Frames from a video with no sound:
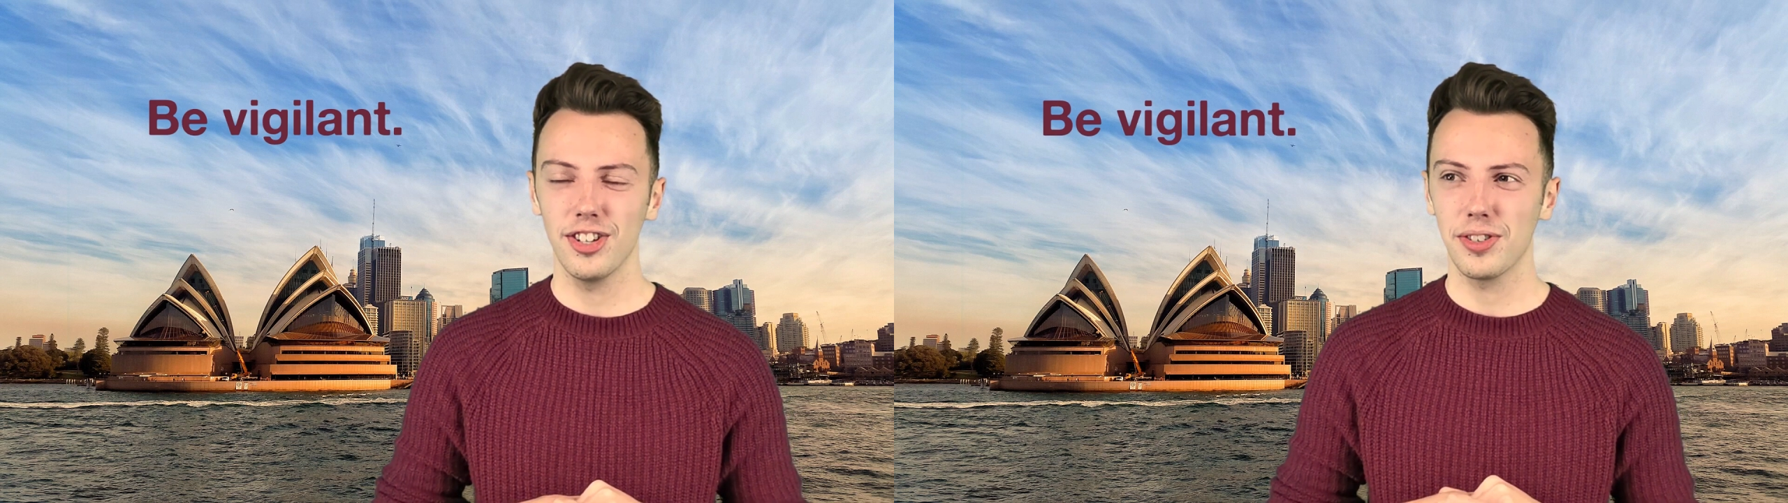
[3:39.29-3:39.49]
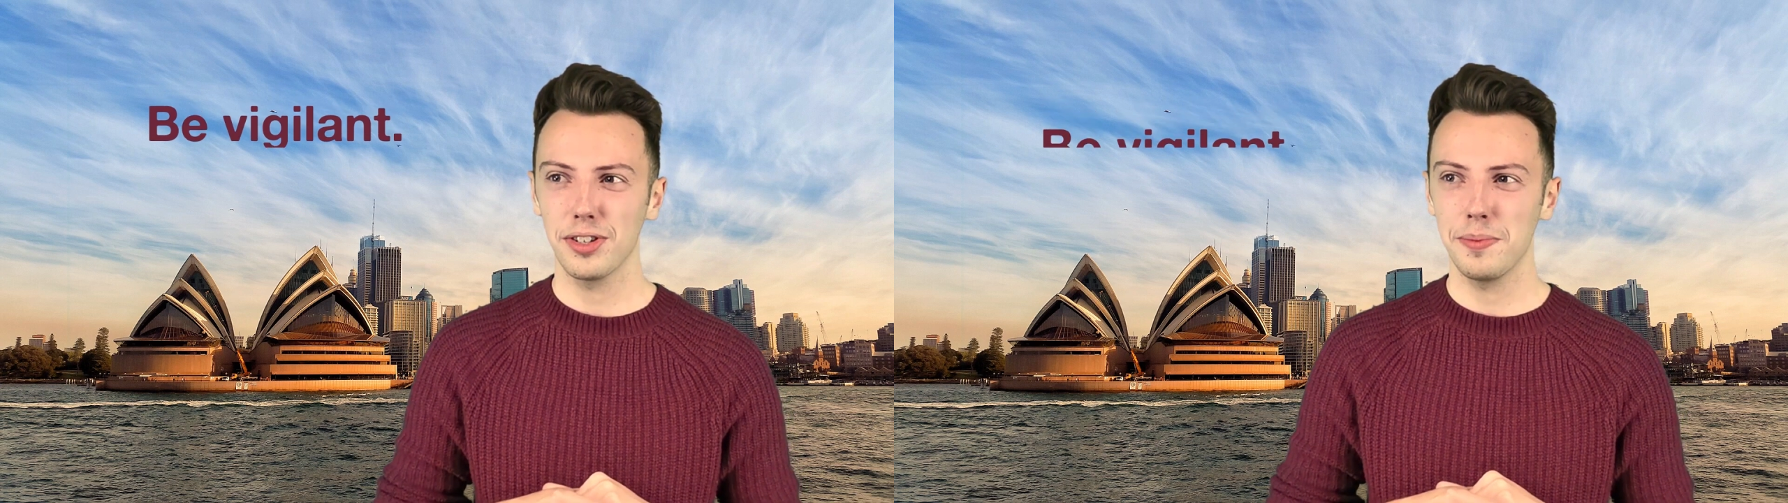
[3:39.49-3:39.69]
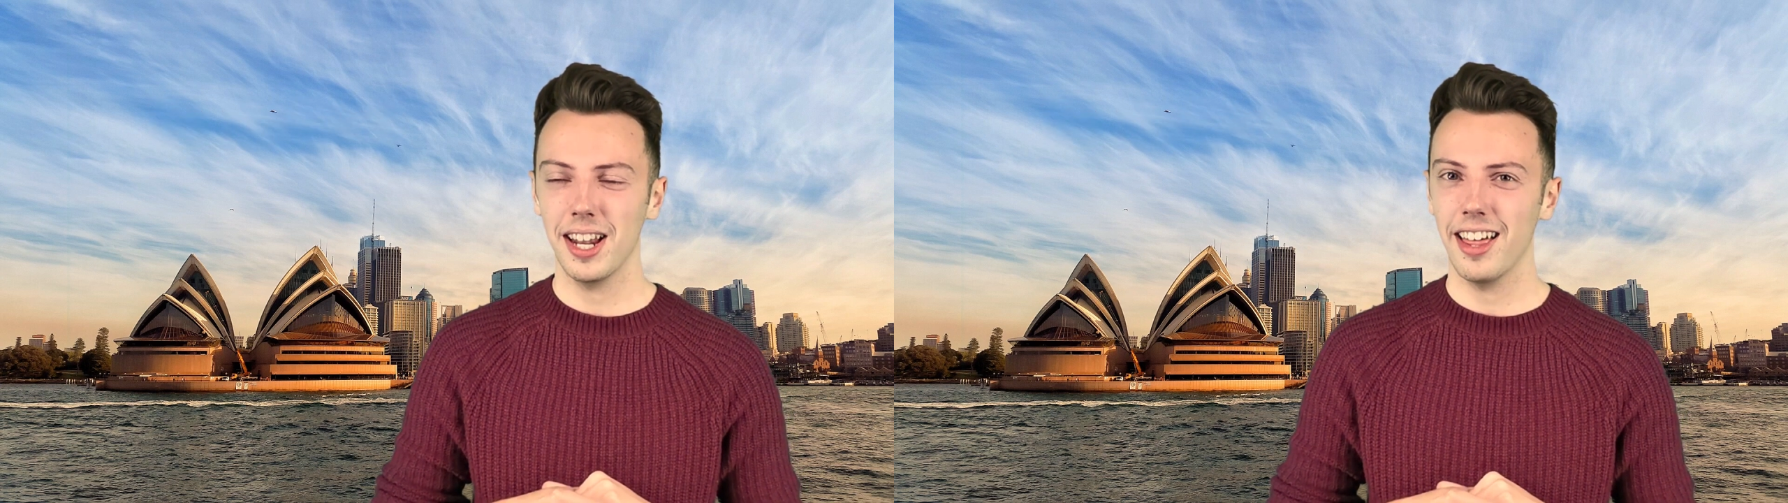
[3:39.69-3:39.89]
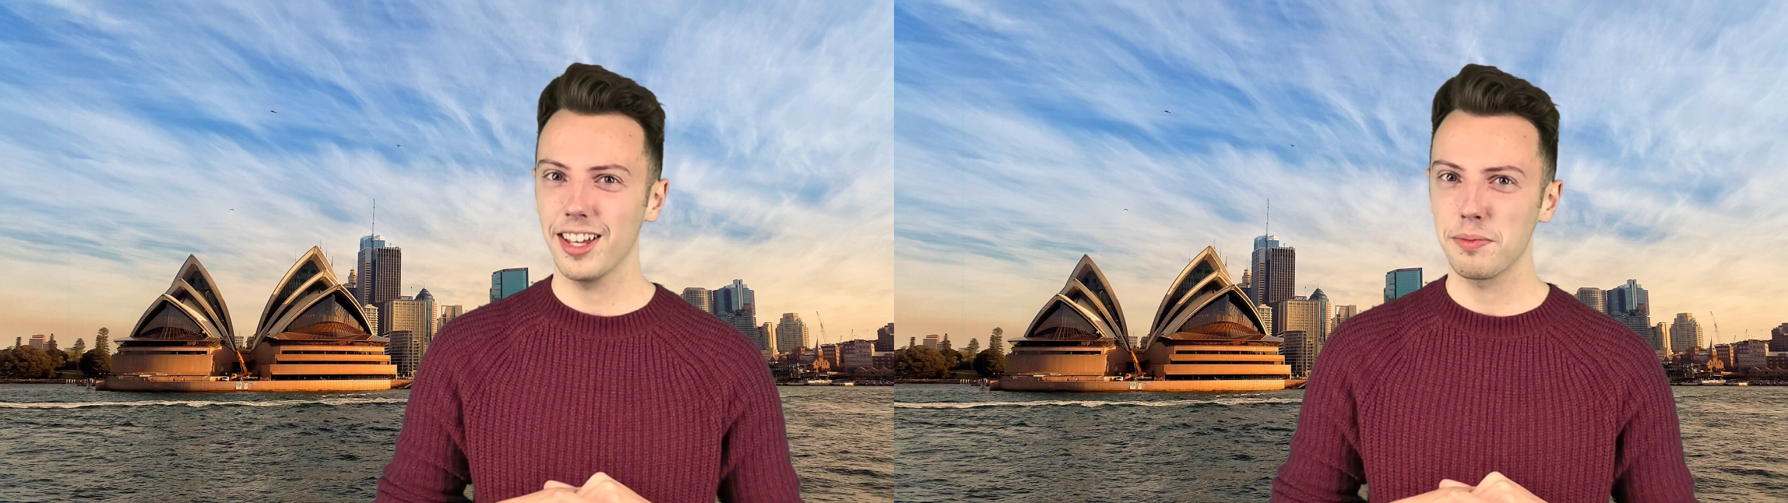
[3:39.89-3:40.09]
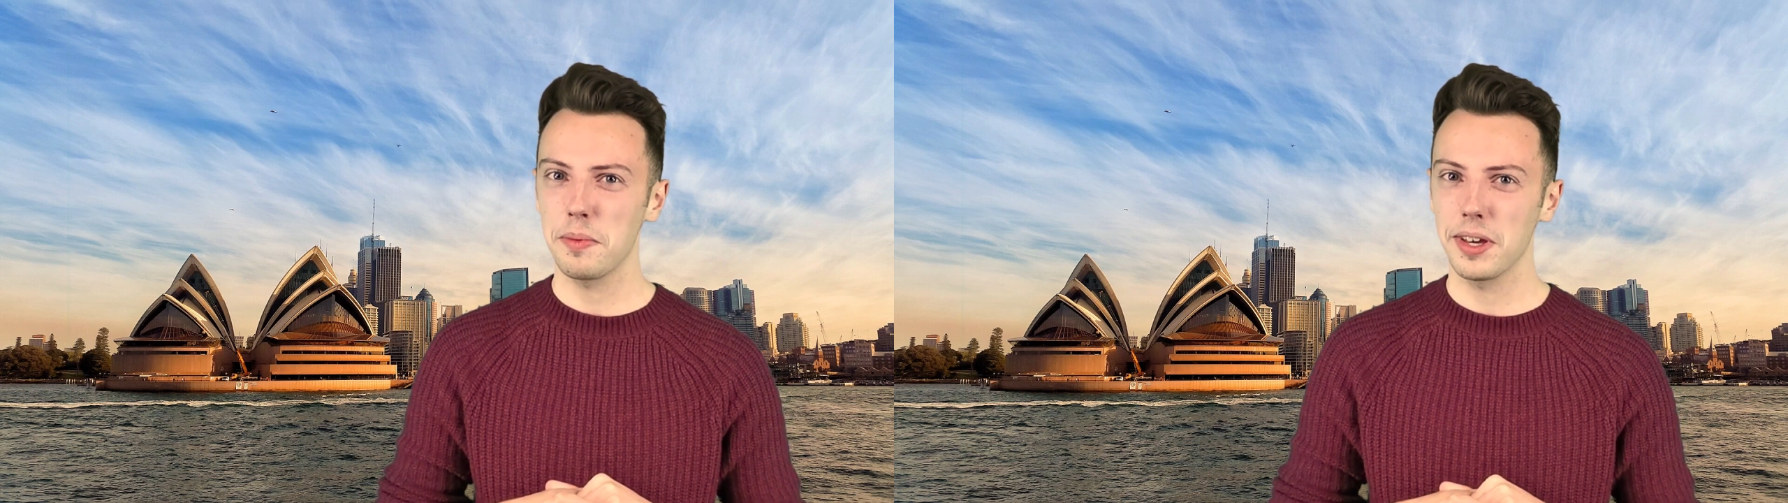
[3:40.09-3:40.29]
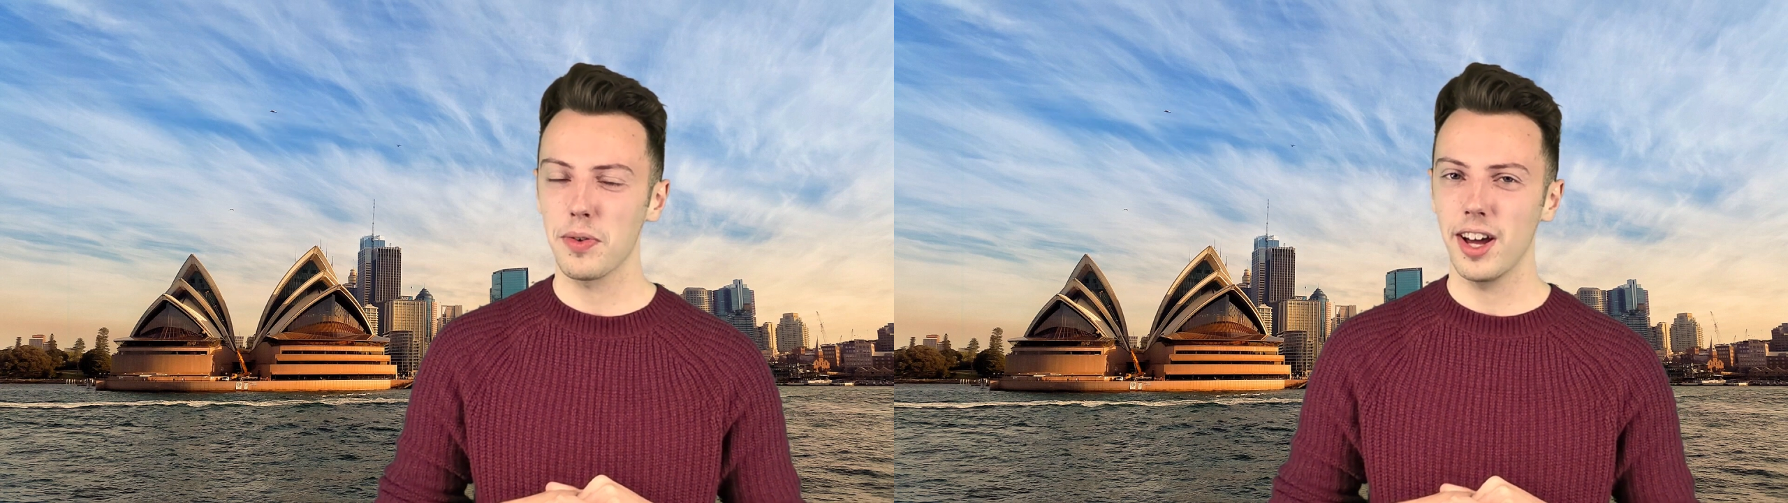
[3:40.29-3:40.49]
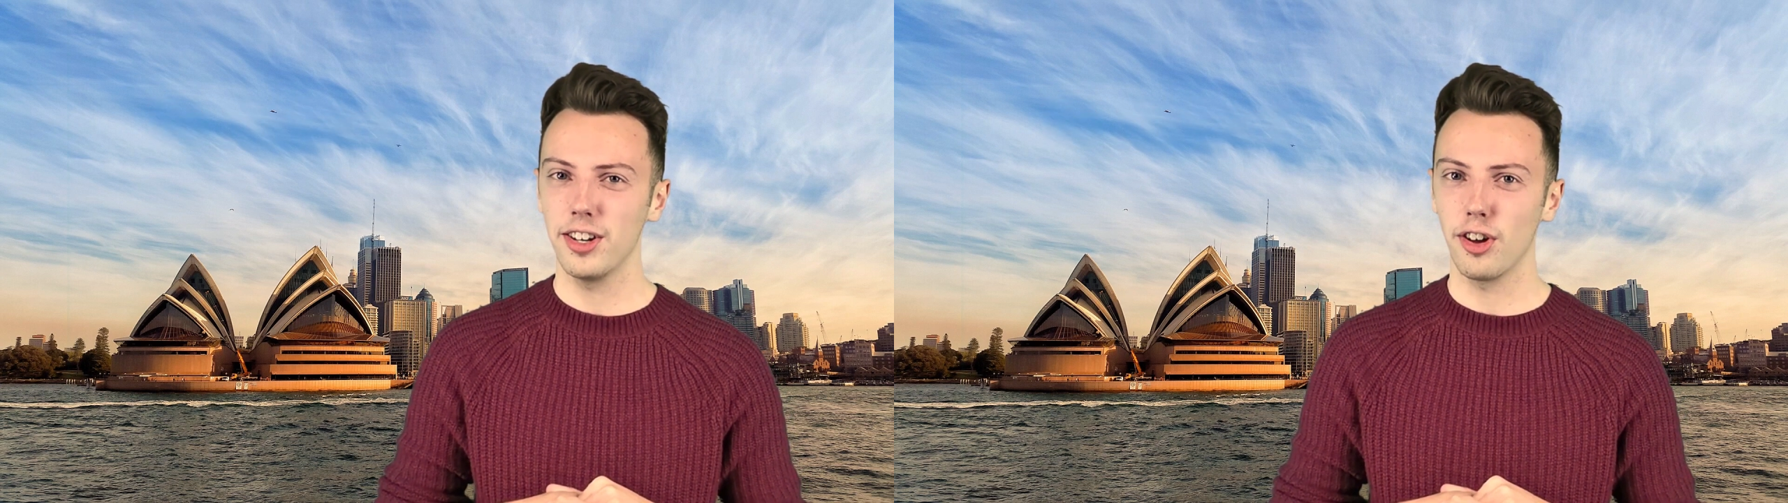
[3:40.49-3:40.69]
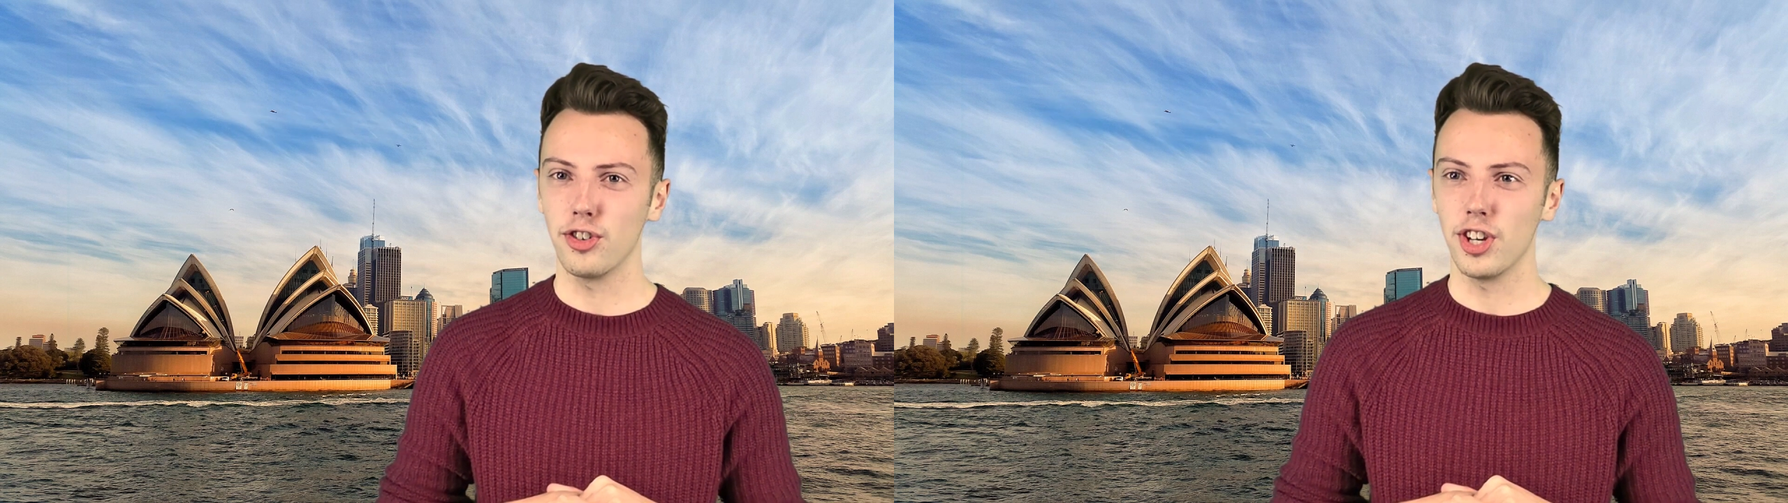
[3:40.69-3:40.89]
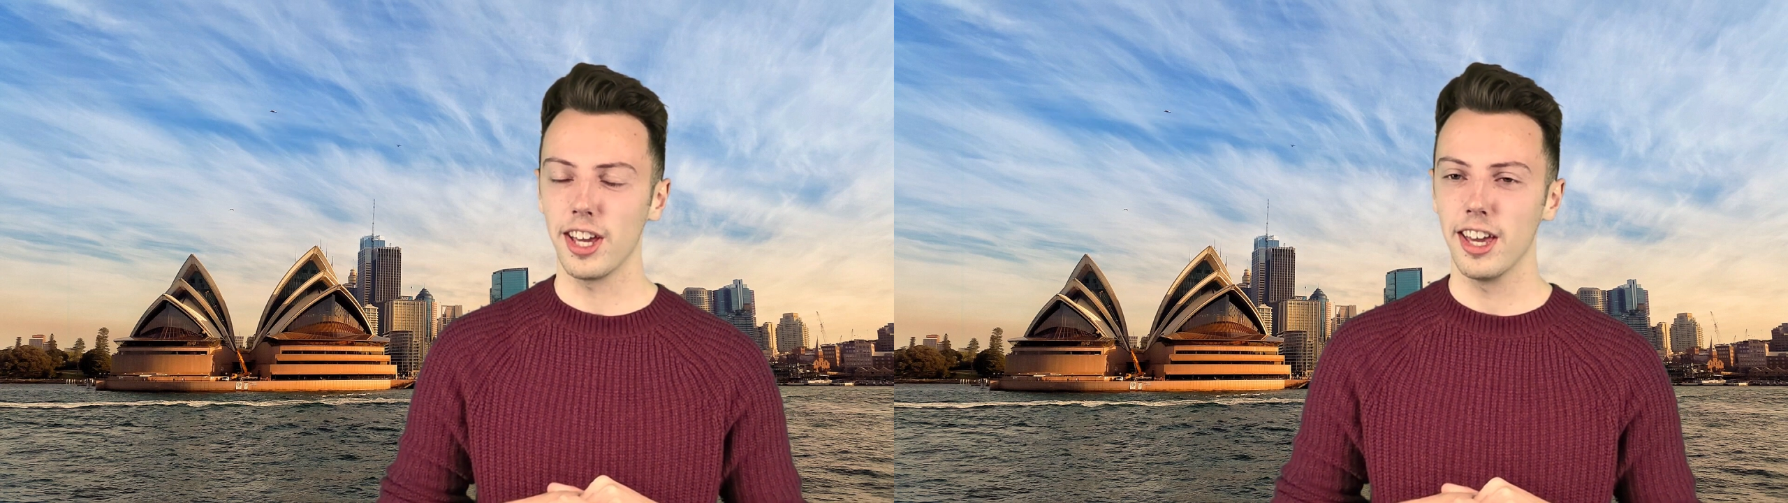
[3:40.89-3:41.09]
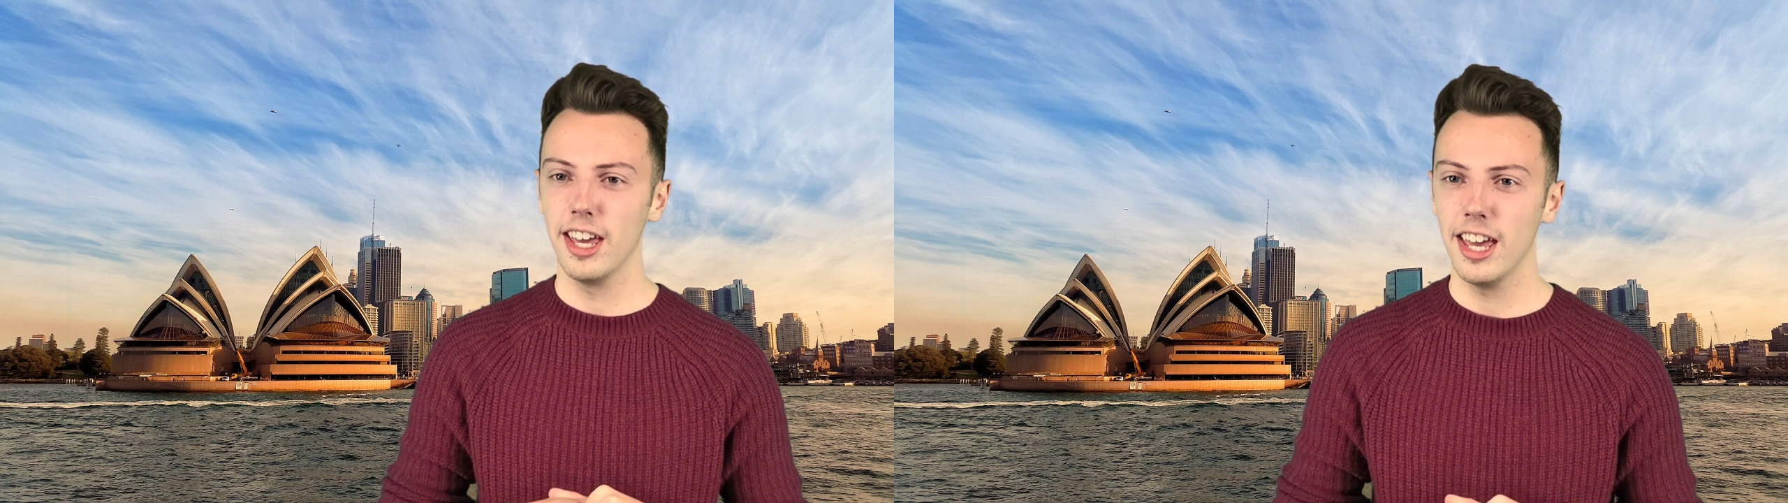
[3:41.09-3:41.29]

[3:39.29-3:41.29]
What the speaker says: so I was a bit like, that's probably quite dodgy.